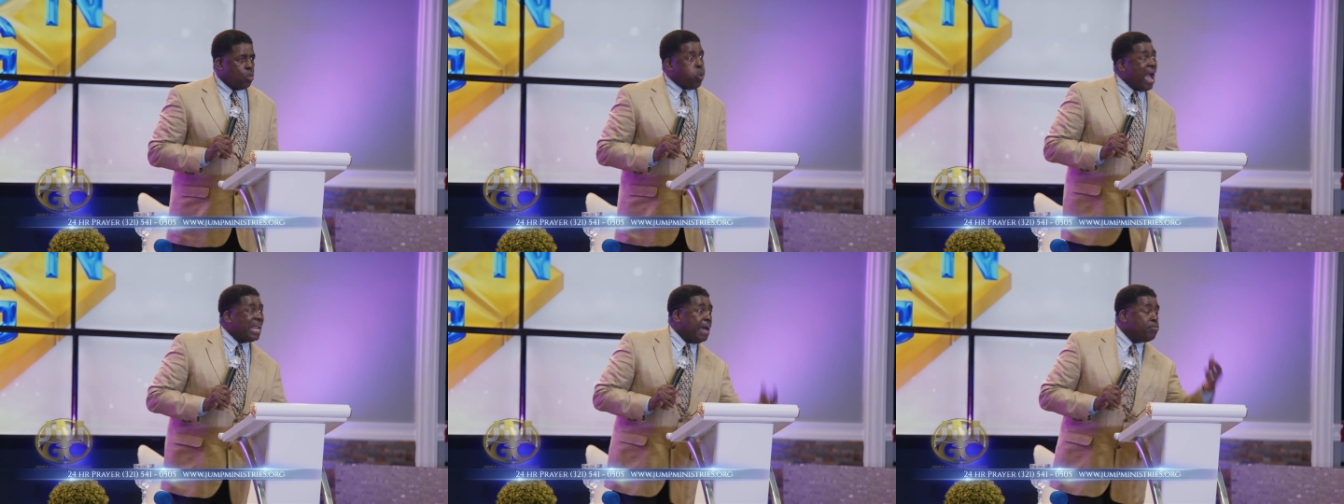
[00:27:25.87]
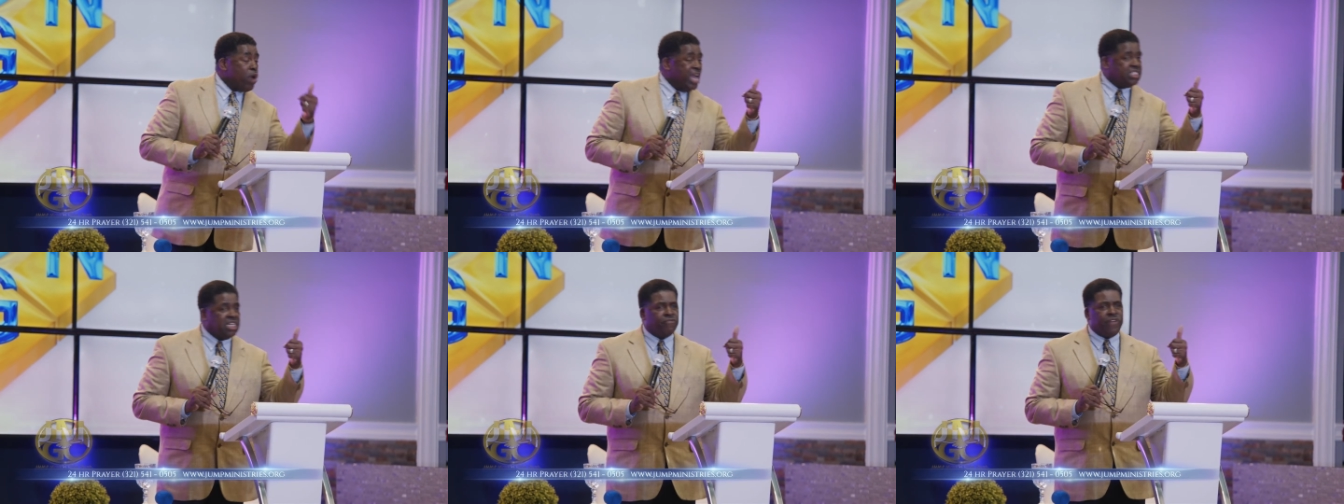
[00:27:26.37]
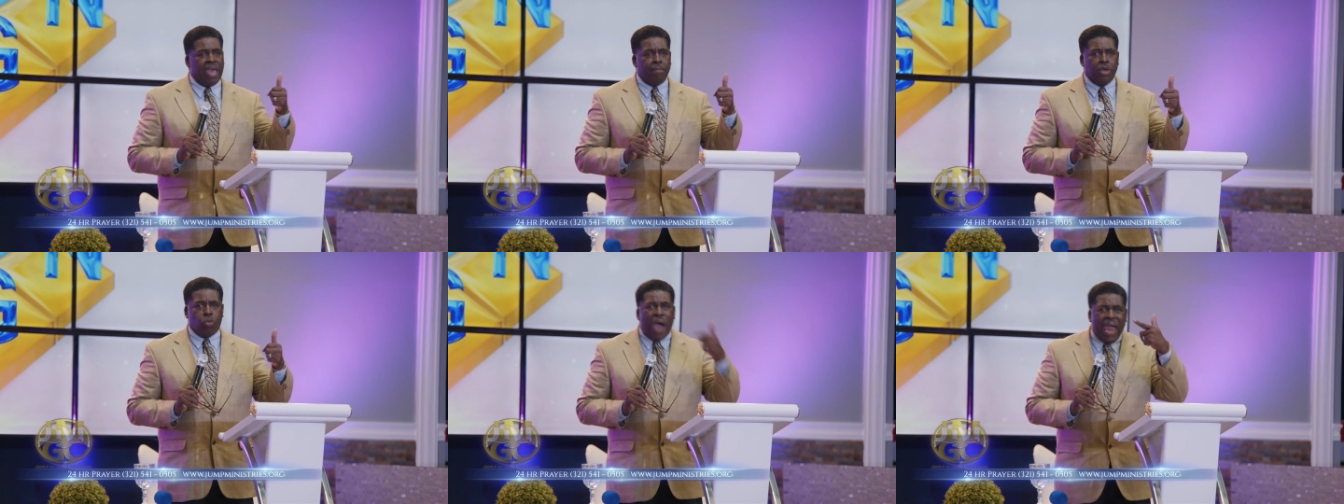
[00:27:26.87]
While I'm raising the
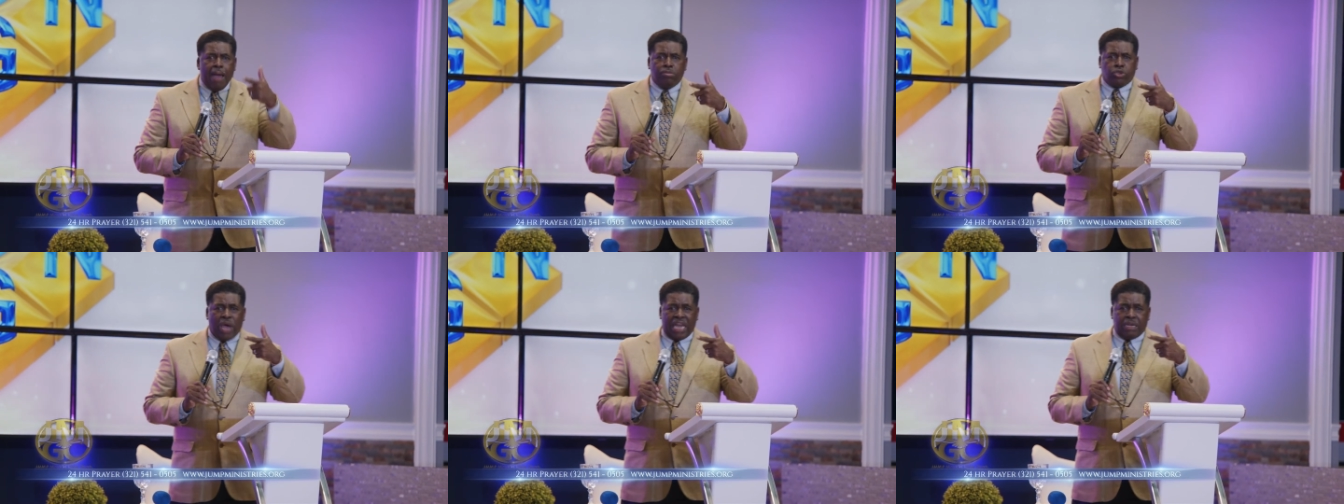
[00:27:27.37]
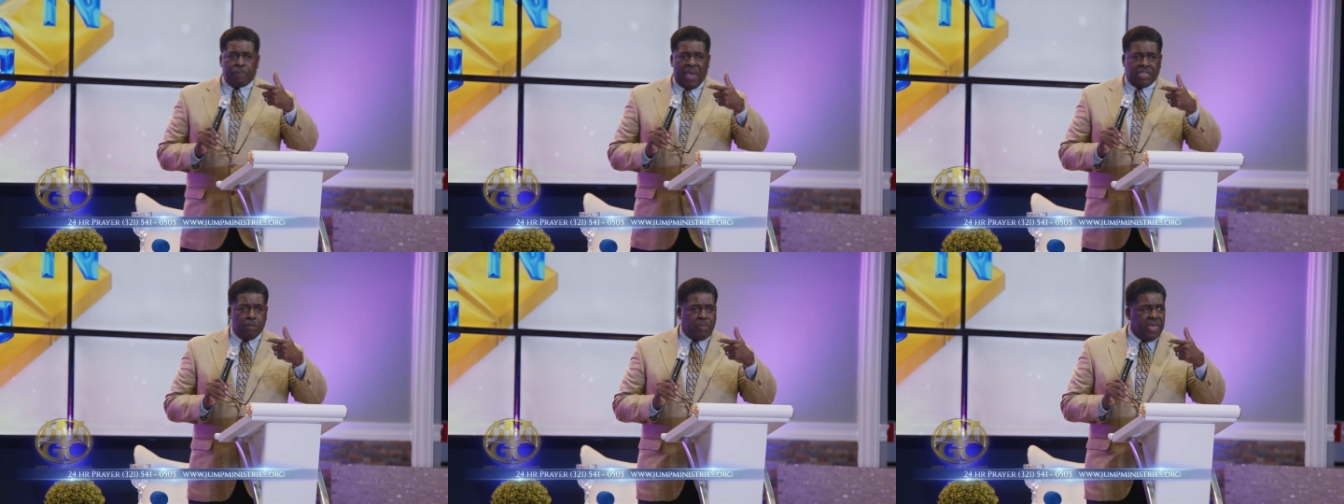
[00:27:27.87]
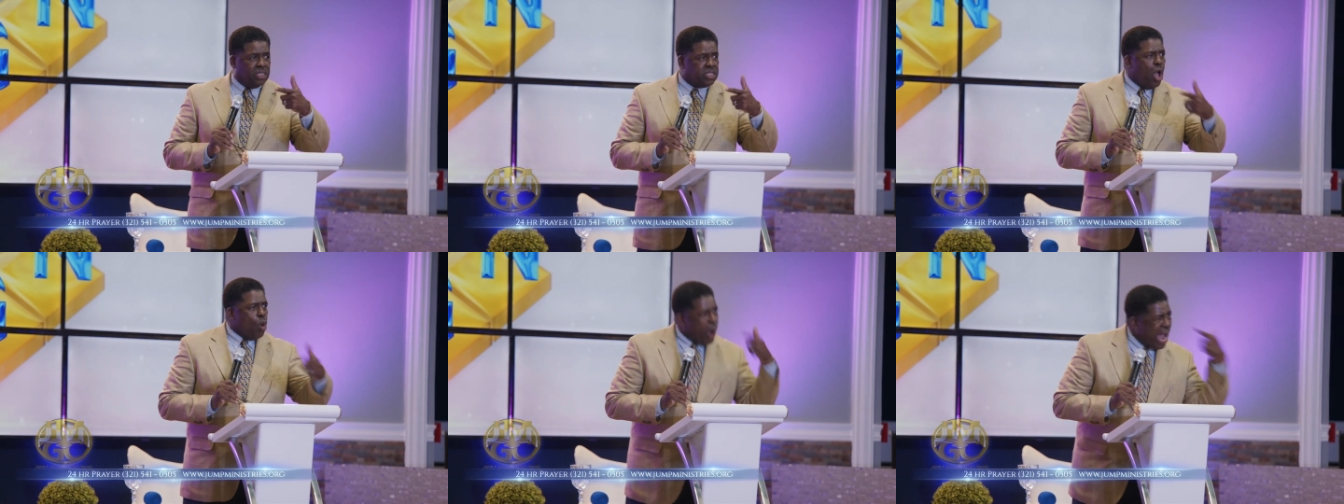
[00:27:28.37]
family, why I'm trying to pay the bills,
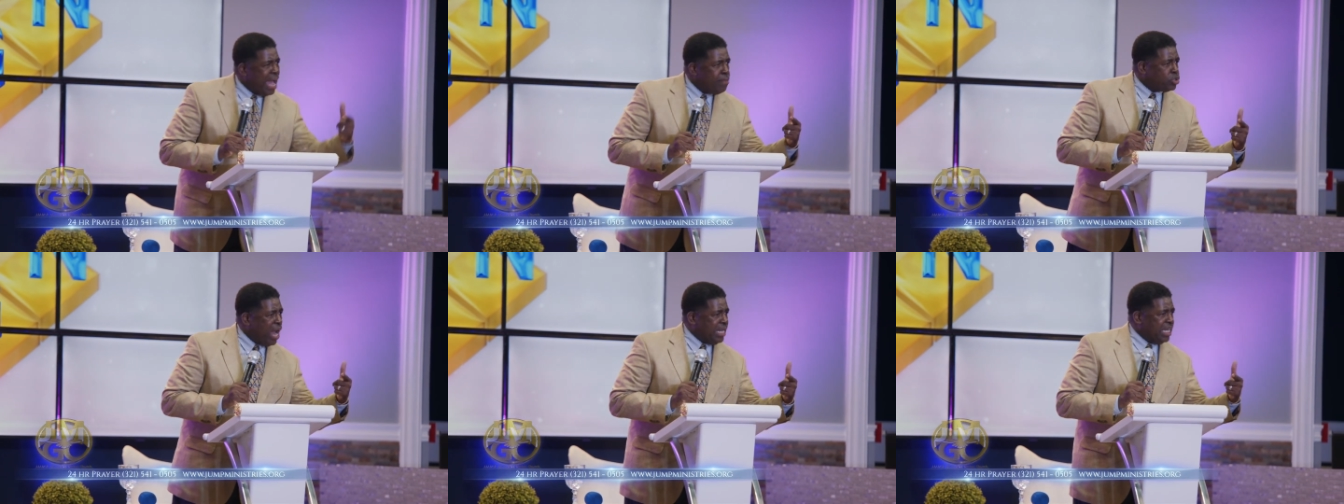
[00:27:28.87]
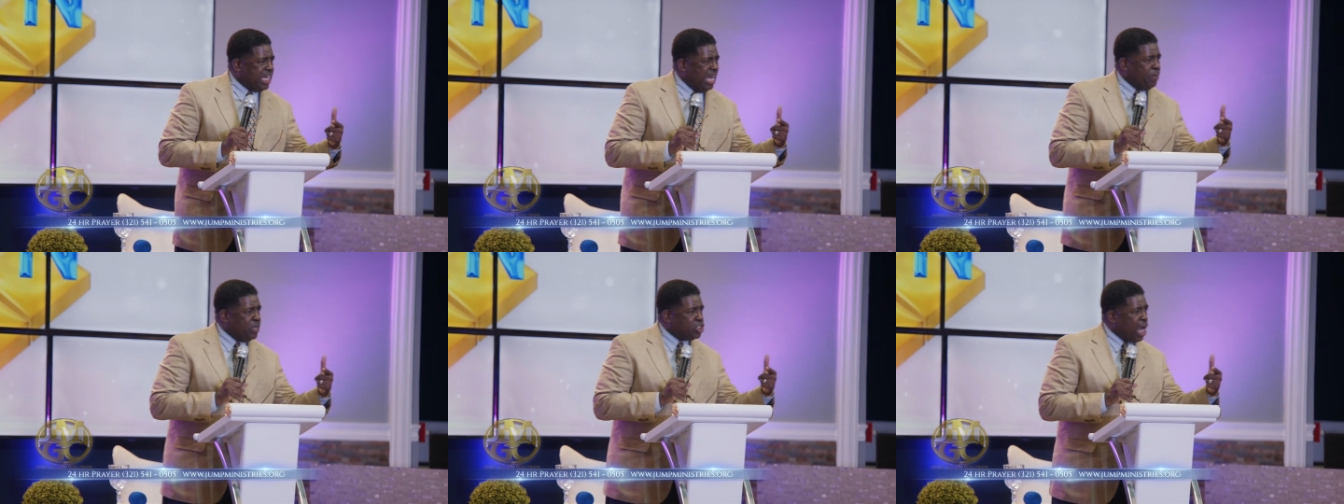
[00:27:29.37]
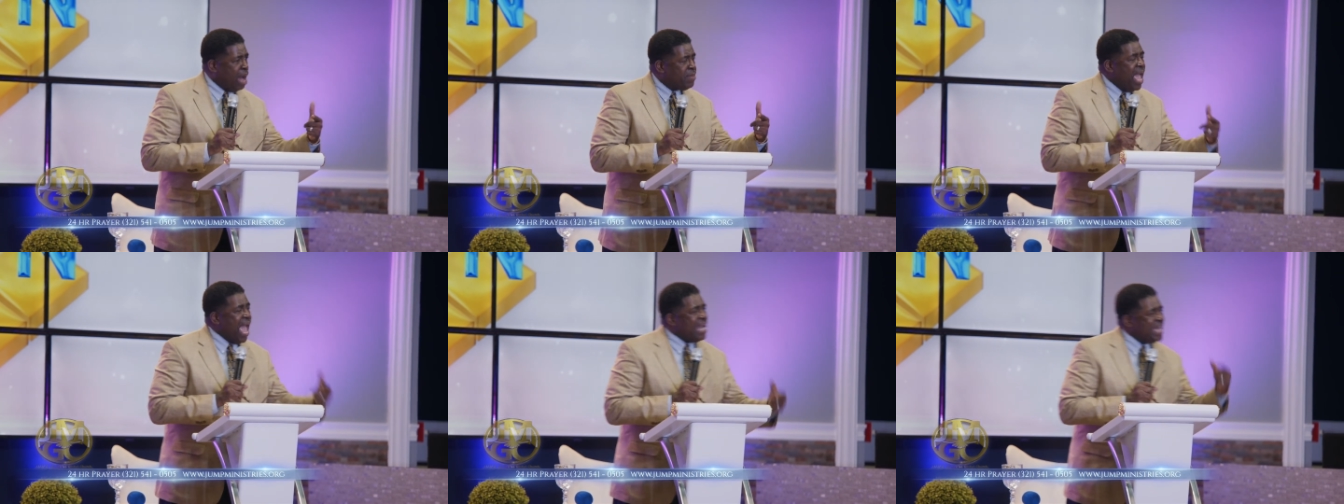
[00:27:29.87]
why I'm trying to keep a
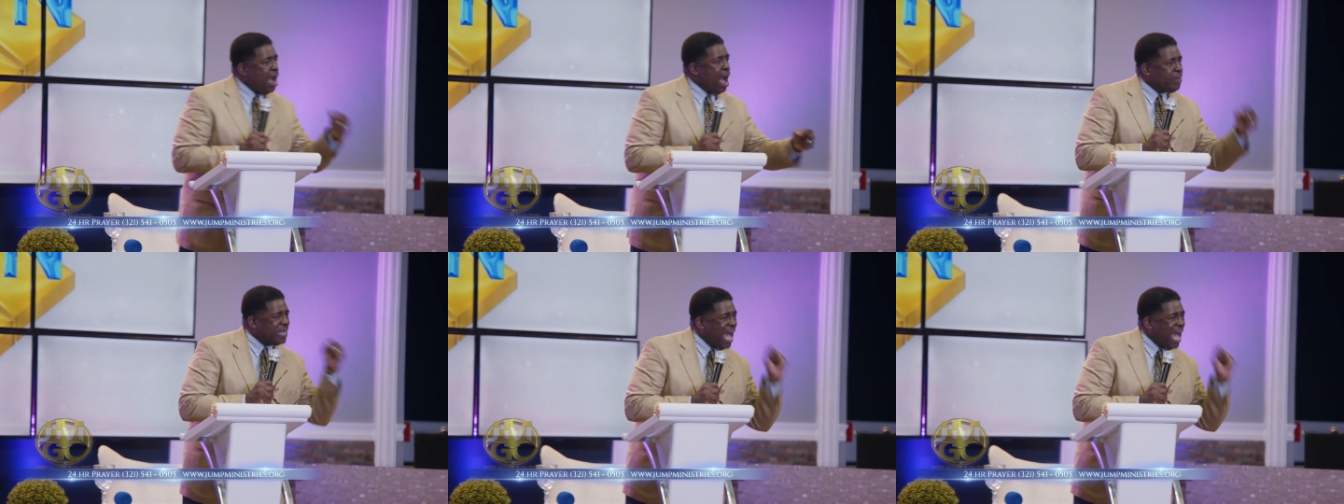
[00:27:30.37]
job, and now I've